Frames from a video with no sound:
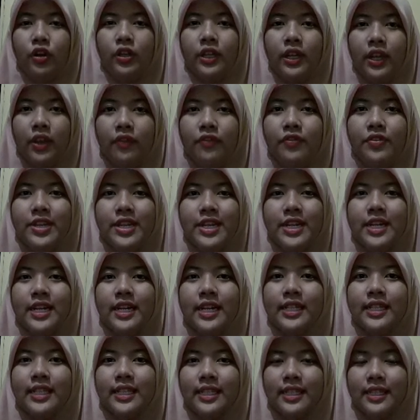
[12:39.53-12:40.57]
give the
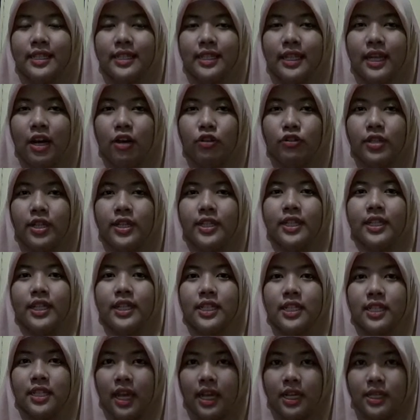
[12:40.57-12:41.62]
authentic
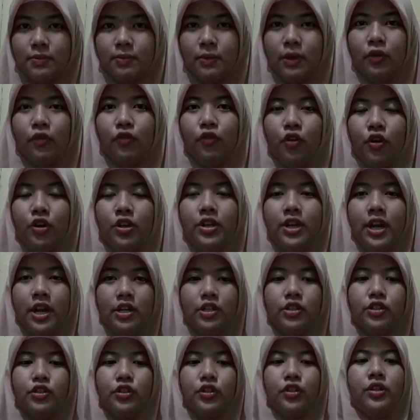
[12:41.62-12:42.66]
assessment for their
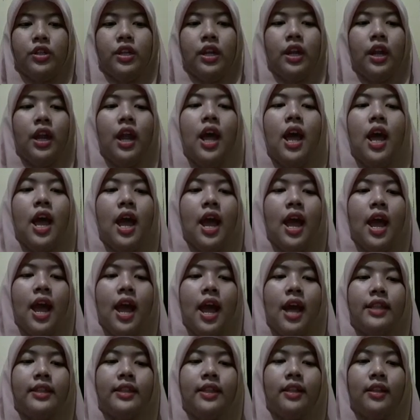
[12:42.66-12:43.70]
student.
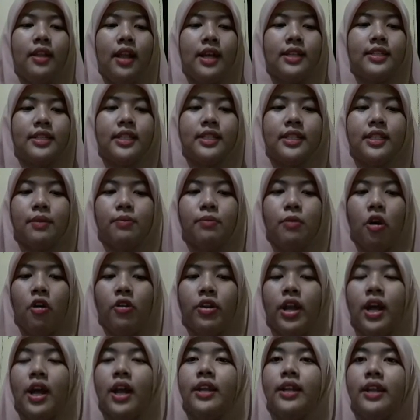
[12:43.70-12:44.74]
And the last is
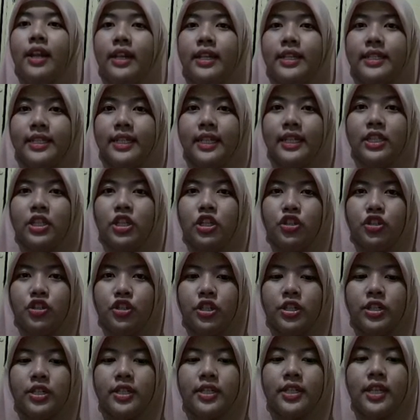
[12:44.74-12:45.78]
about analyzing
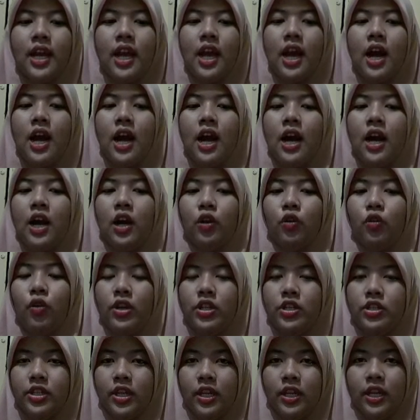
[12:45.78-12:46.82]
teachers
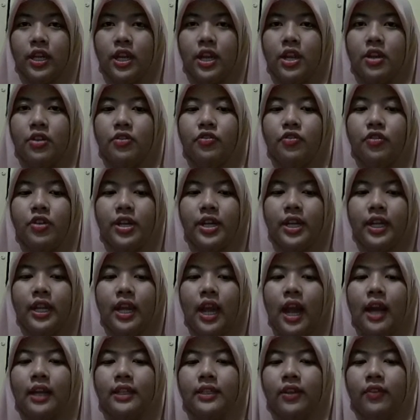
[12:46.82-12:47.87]
question in
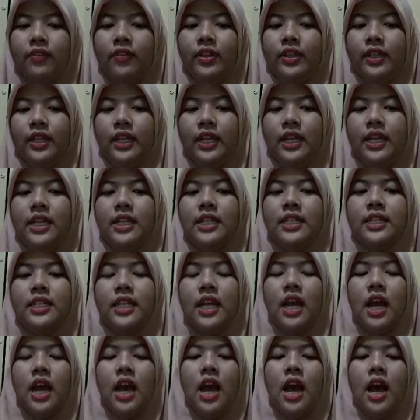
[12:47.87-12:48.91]
reading activity, is
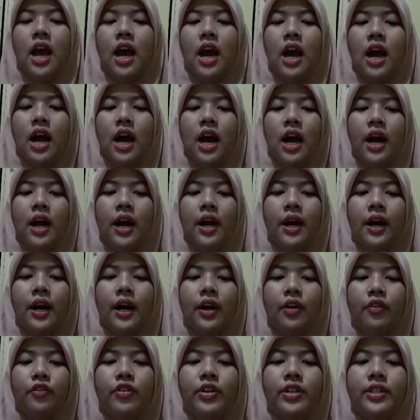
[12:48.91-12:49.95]

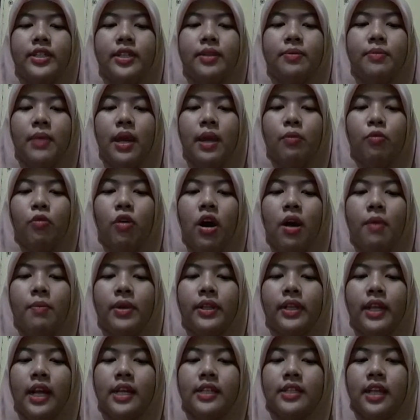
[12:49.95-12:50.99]
written by
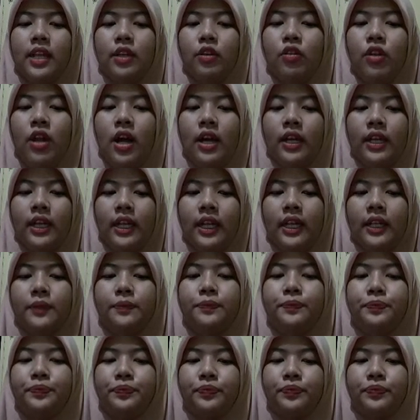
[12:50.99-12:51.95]
Muhammad Hasanul Akil.